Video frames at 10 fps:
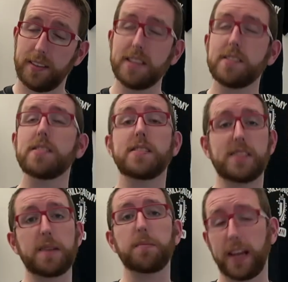That's the
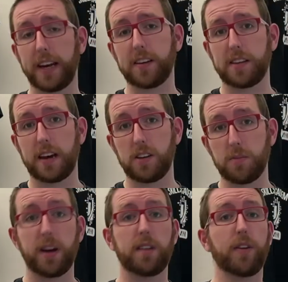same Linux that you
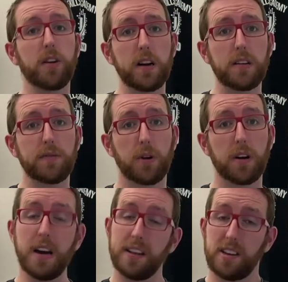might have heard of
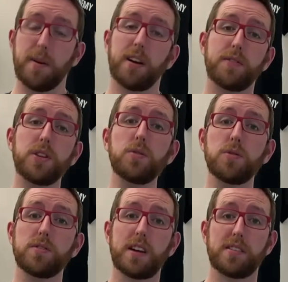or that you might have
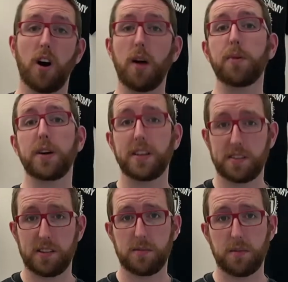used as an operating
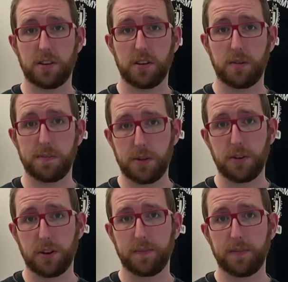system on your
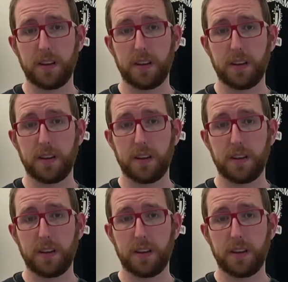computer.